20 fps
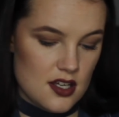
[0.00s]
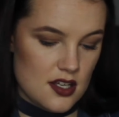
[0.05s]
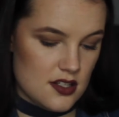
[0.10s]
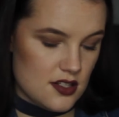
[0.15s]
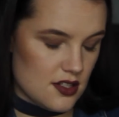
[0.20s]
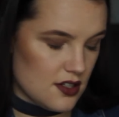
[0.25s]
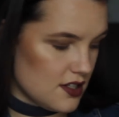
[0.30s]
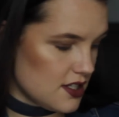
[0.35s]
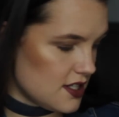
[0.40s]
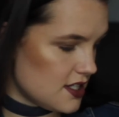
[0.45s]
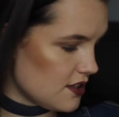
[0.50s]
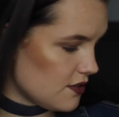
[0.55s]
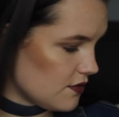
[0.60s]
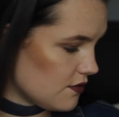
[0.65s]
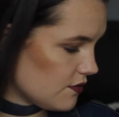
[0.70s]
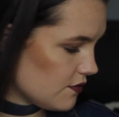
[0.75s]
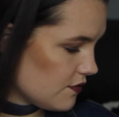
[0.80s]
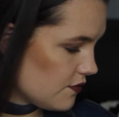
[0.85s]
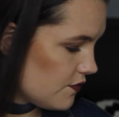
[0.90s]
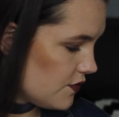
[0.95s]
So it's
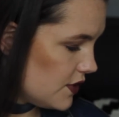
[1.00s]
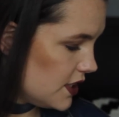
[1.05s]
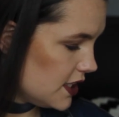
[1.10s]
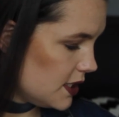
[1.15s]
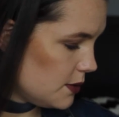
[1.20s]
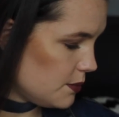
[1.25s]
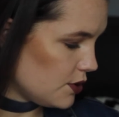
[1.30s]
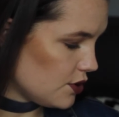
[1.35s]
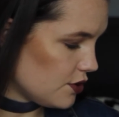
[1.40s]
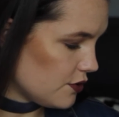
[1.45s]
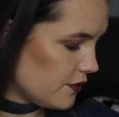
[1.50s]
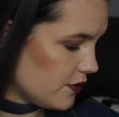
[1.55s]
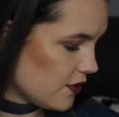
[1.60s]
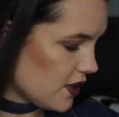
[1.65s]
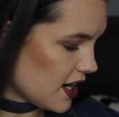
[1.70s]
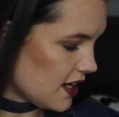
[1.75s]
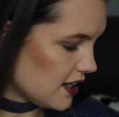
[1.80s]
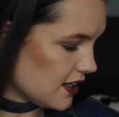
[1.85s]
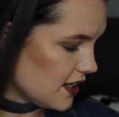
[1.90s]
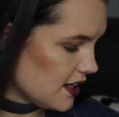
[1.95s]
really beautiful
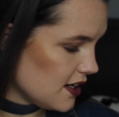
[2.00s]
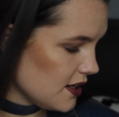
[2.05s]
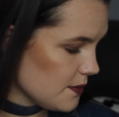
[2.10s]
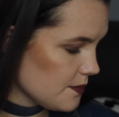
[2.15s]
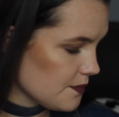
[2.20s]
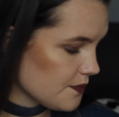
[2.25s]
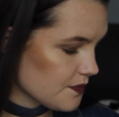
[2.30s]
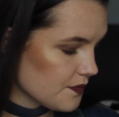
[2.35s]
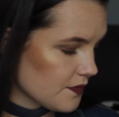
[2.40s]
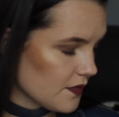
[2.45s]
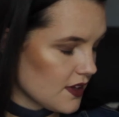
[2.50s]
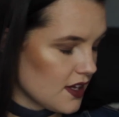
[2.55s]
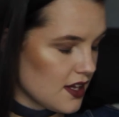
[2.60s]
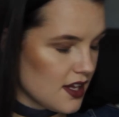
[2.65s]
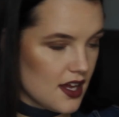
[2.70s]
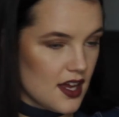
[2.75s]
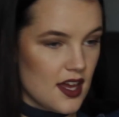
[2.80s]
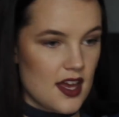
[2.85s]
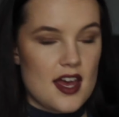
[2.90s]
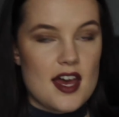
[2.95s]
colour.
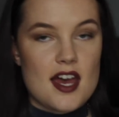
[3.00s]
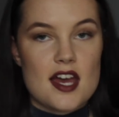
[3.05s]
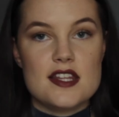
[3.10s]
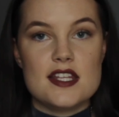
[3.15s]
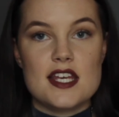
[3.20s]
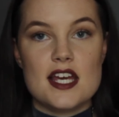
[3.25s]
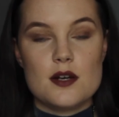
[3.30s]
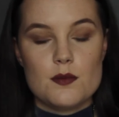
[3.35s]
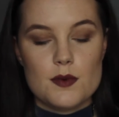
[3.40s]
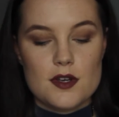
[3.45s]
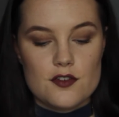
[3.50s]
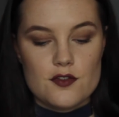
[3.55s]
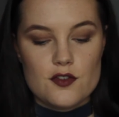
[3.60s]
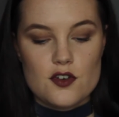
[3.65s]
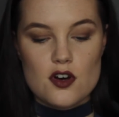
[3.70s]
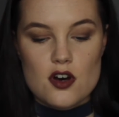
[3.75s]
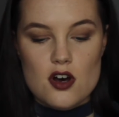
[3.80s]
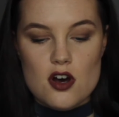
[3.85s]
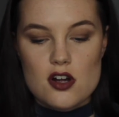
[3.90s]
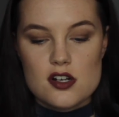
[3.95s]
And then we've
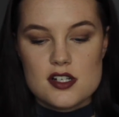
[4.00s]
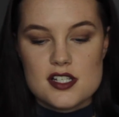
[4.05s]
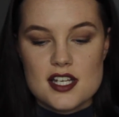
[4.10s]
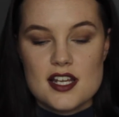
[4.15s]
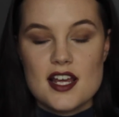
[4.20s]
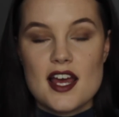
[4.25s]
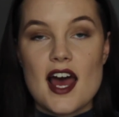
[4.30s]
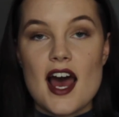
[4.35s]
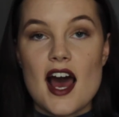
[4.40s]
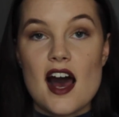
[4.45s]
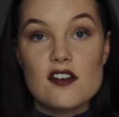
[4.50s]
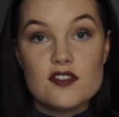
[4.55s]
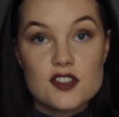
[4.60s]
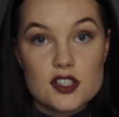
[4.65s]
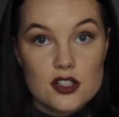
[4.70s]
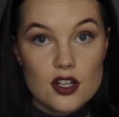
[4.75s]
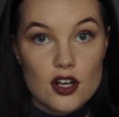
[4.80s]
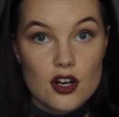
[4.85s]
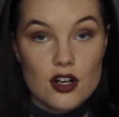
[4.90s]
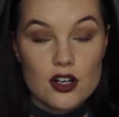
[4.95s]
got
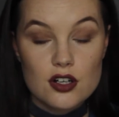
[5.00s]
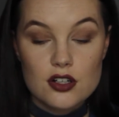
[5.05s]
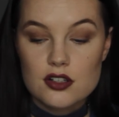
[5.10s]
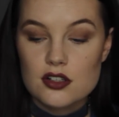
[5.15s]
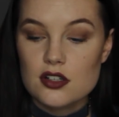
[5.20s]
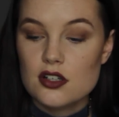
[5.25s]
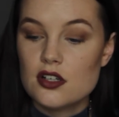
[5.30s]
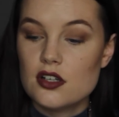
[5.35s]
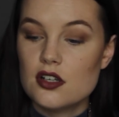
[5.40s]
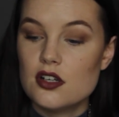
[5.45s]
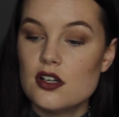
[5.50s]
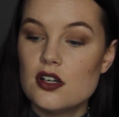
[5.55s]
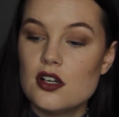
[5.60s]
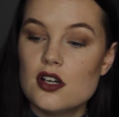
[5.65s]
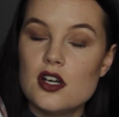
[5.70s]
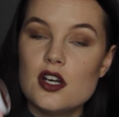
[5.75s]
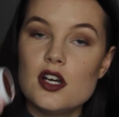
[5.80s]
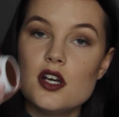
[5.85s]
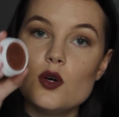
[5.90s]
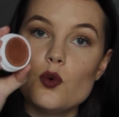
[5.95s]
Avalon,
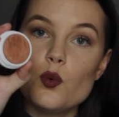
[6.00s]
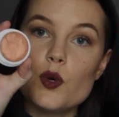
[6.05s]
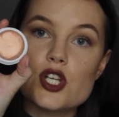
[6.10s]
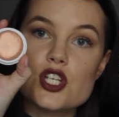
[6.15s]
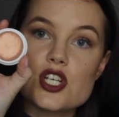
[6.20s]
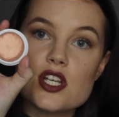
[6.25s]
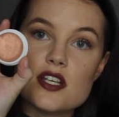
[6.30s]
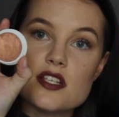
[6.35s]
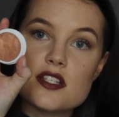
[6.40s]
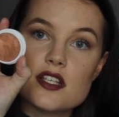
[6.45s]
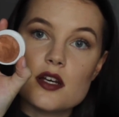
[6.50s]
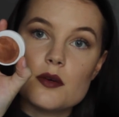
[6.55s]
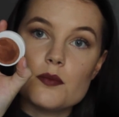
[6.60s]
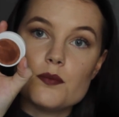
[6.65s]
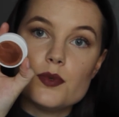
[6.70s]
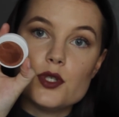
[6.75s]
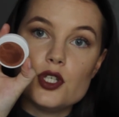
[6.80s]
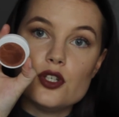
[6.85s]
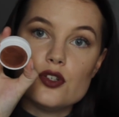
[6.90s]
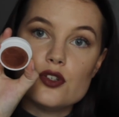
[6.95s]
which is
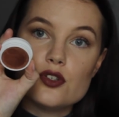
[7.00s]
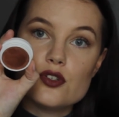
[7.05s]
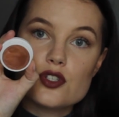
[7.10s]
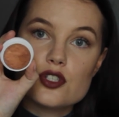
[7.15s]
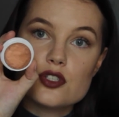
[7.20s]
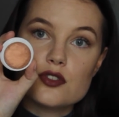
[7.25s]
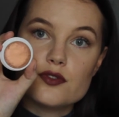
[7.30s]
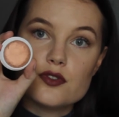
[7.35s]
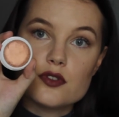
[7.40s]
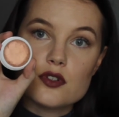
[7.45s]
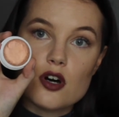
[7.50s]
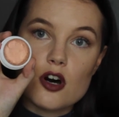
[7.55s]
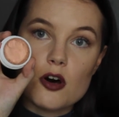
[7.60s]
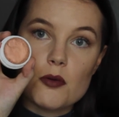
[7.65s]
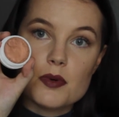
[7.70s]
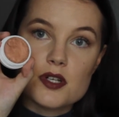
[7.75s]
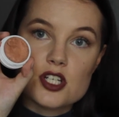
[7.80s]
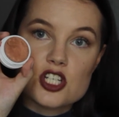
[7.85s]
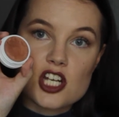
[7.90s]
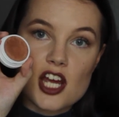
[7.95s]
beautiful
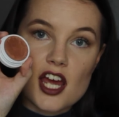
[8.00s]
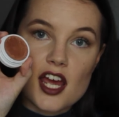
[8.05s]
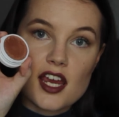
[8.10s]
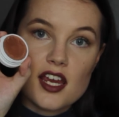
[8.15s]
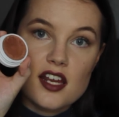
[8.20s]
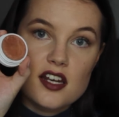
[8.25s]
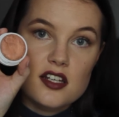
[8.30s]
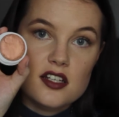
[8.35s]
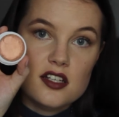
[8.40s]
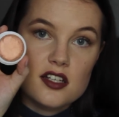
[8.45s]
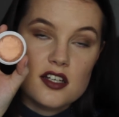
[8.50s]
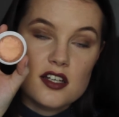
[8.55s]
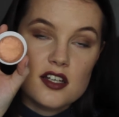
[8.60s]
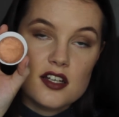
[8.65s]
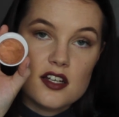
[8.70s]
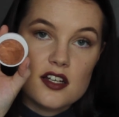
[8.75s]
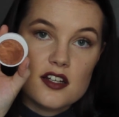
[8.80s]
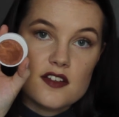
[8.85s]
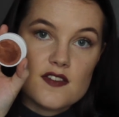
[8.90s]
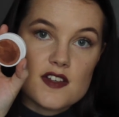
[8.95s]
copper shade.
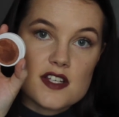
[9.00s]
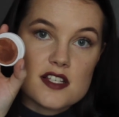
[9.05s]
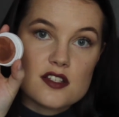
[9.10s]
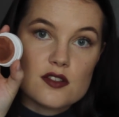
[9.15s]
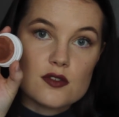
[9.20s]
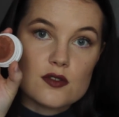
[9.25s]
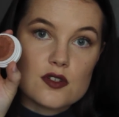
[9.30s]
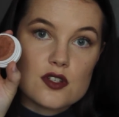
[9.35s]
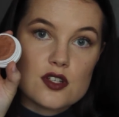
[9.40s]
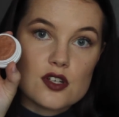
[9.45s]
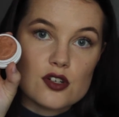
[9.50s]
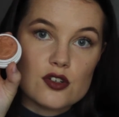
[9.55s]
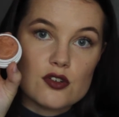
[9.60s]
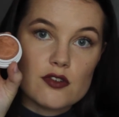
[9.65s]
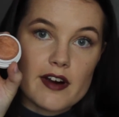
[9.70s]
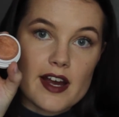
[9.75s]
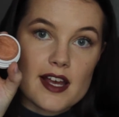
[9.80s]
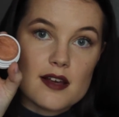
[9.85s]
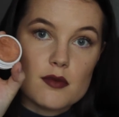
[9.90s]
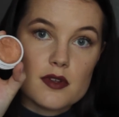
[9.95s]
This looks
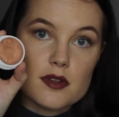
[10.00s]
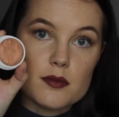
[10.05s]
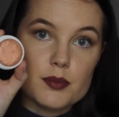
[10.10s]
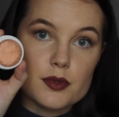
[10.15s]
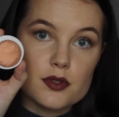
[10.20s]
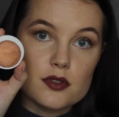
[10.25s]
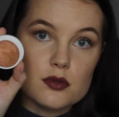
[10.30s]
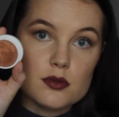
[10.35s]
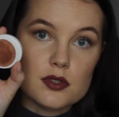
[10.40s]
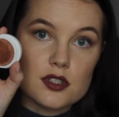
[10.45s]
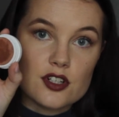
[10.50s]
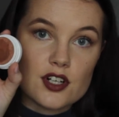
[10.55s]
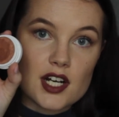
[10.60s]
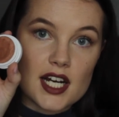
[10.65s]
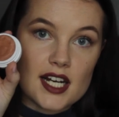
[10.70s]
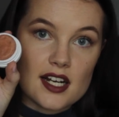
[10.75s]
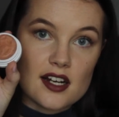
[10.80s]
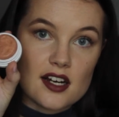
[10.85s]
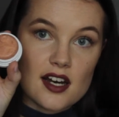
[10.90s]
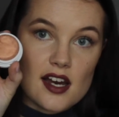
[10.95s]
great with blue and
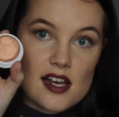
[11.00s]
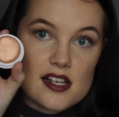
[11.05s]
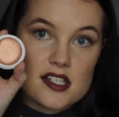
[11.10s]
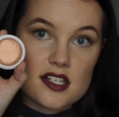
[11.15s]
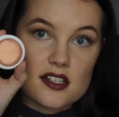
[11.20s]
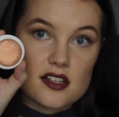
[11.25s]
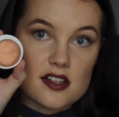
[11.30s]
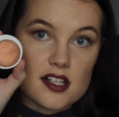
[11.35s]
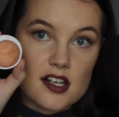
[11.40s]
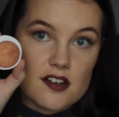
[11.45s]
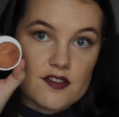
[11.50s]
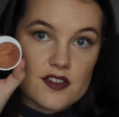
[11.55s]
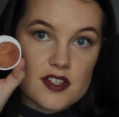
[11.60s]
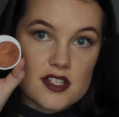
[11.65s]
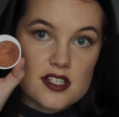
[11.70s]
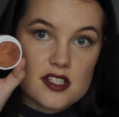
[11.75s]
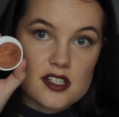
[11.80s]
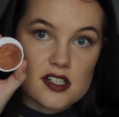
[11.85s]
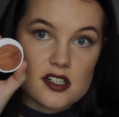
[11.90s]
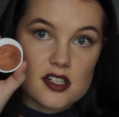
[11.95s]
green eyes. I love
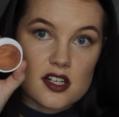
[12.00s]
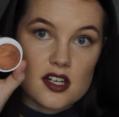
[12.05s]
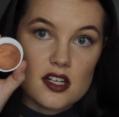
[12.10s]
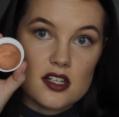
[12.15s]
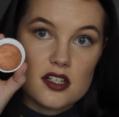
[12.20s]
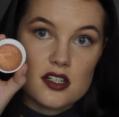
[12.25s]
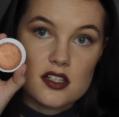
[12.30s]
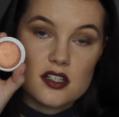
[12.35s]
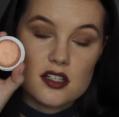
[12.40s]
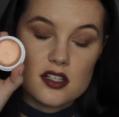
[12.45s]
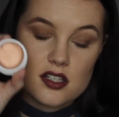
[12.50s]
this colour.